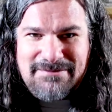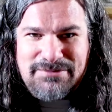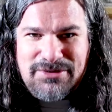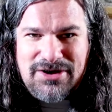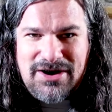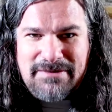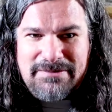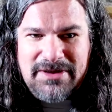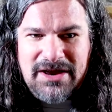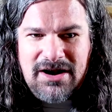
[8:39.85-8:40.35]
put
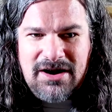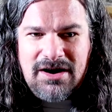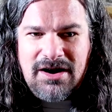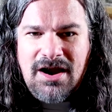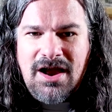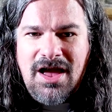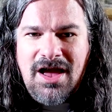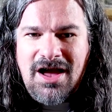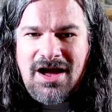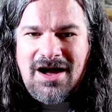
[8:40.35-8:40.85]
up
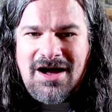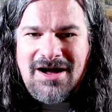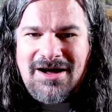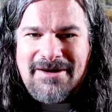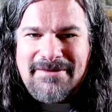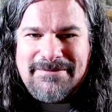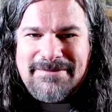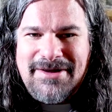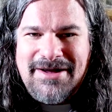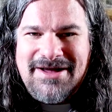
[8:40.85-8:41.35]
here,
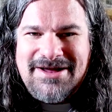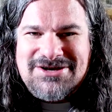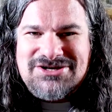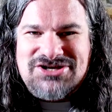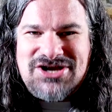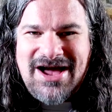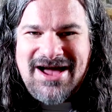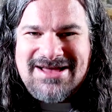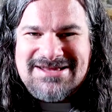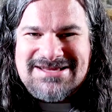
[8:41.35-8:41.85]

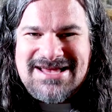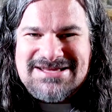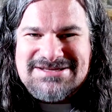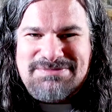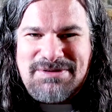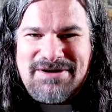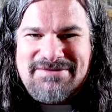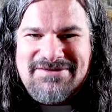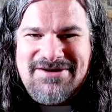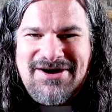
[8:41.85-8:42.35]
as
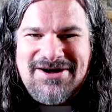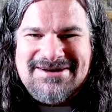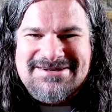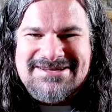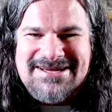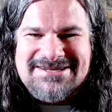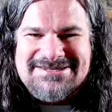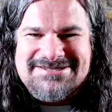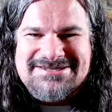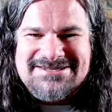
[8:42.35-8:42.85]
part of a
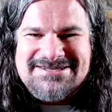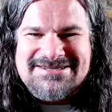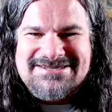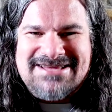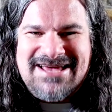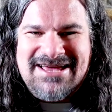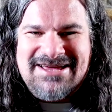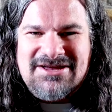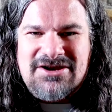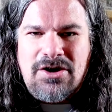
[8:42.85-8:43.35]
contest, just to
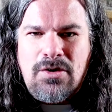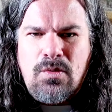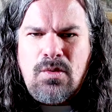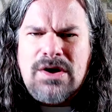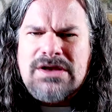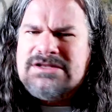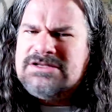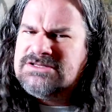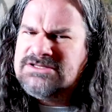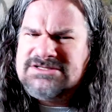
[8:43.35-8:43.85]
say,
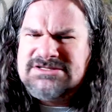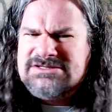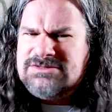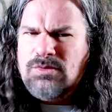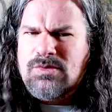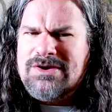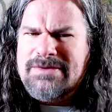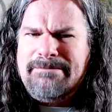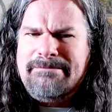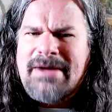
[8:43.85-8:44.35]

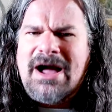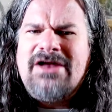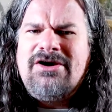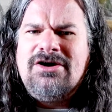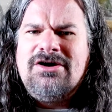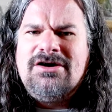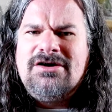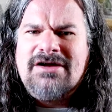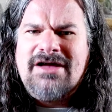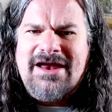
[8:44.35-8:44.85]
what
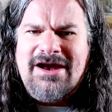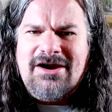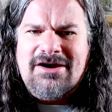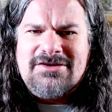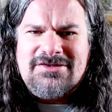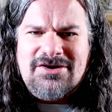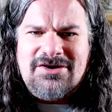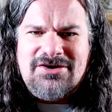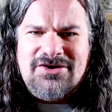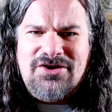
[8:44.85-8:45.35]
minor
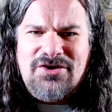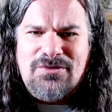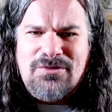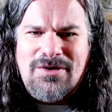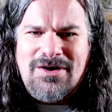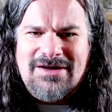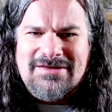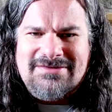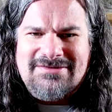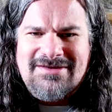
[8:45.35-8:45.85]
character do you
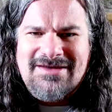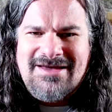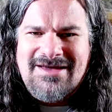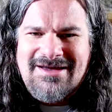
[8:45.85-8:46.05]
want